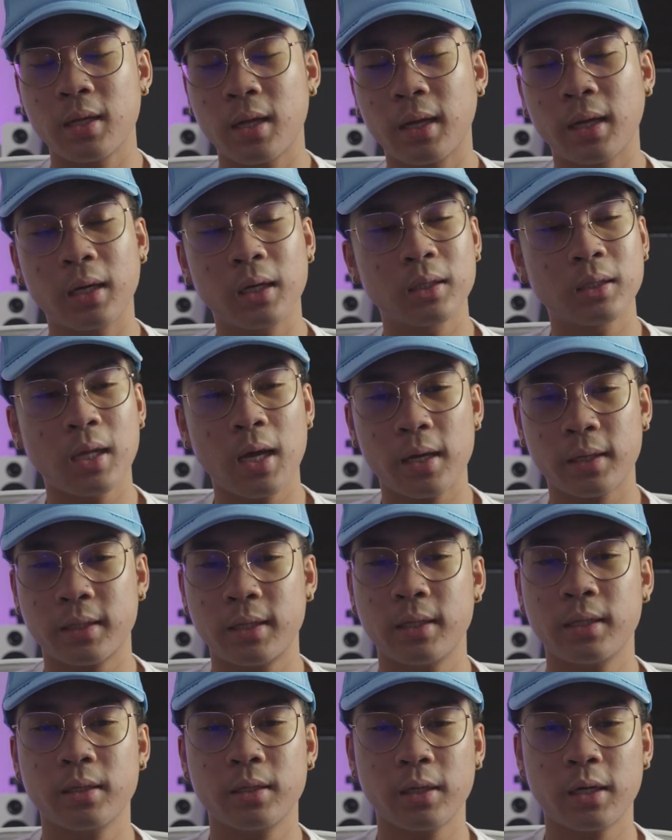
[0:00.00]
I gotta lock
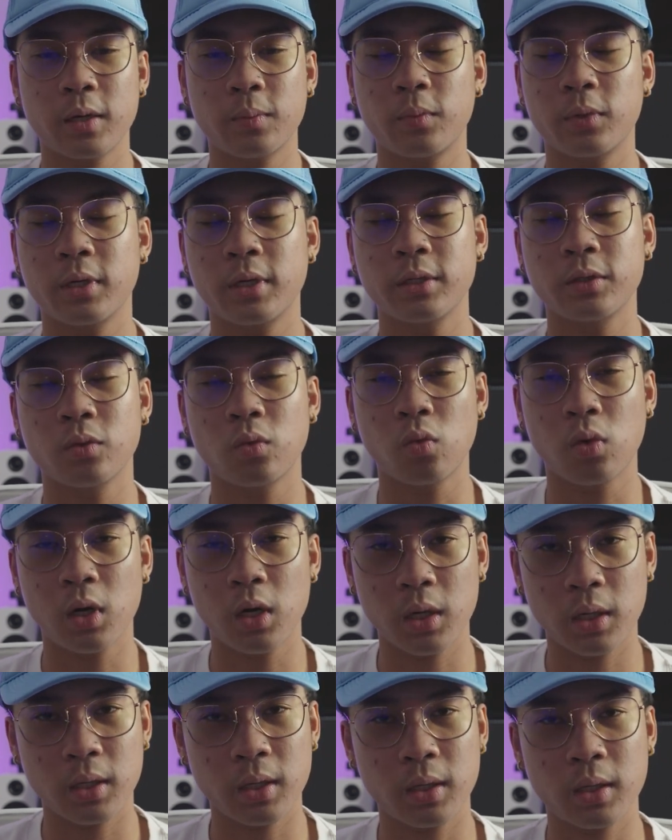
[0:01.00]
in. I gotta put in the
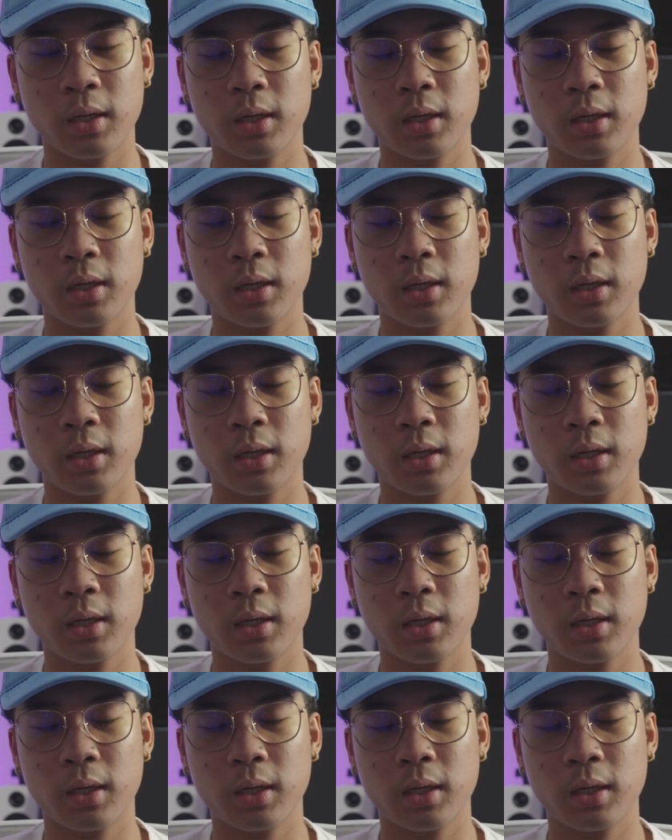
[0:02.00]
work.